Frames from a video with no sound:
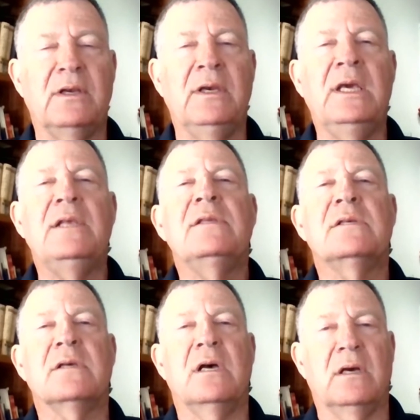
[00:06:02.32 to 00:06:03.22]
that need
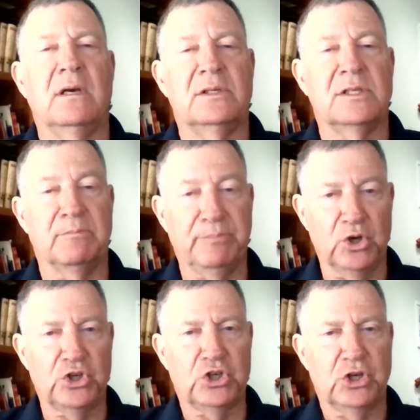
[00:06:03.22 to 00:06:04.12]
some
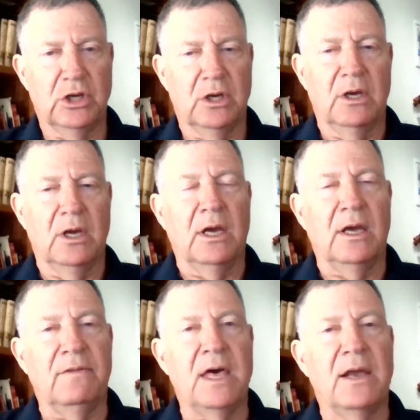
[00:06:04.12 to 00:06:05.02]
push,
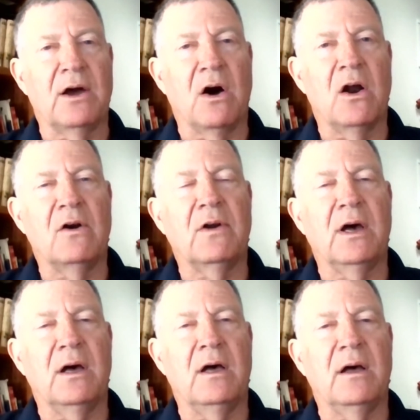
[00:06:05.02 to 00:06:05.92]
that
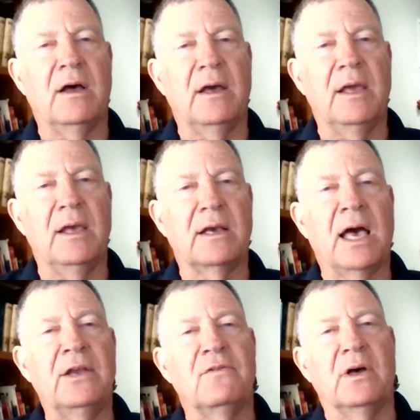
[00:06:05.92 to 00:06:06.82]
are a
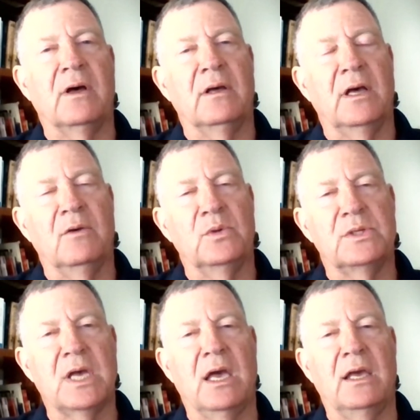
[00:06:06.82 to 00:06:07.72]
kind of a, I
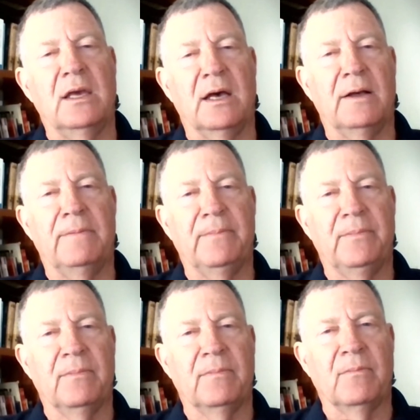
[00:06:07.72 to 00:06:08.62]
would say,
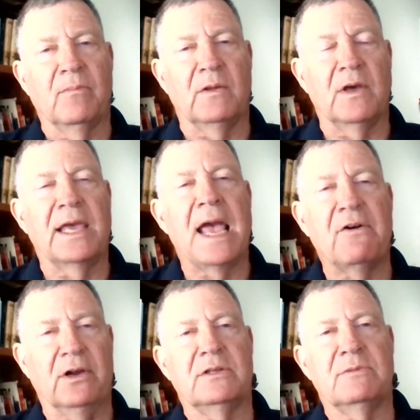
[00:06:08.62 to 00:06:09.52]
the
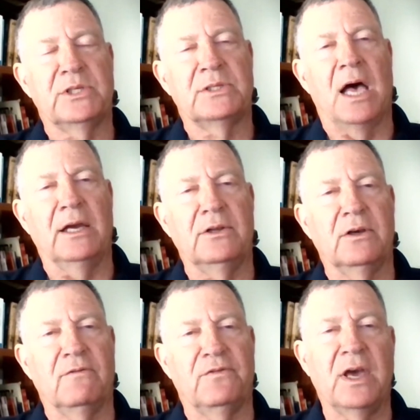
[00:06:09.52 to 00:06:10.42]
carrot side
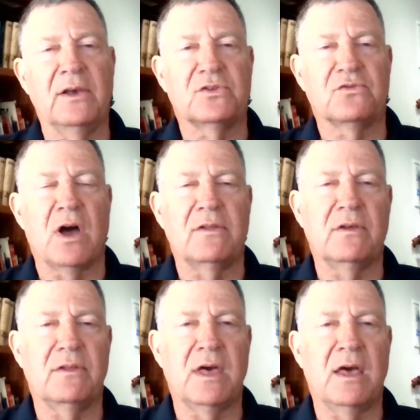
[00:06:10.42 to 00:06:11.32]
of things
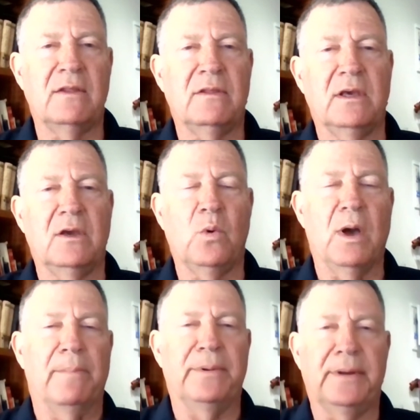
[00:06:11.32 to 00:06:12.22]
rather than the
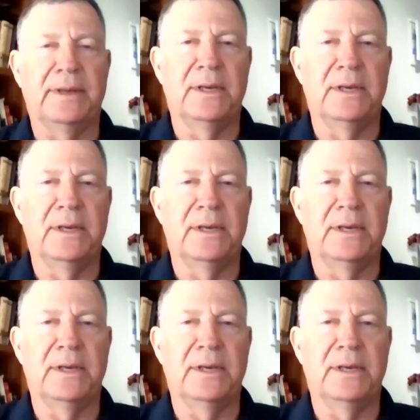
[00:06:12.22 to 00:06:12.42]
whip.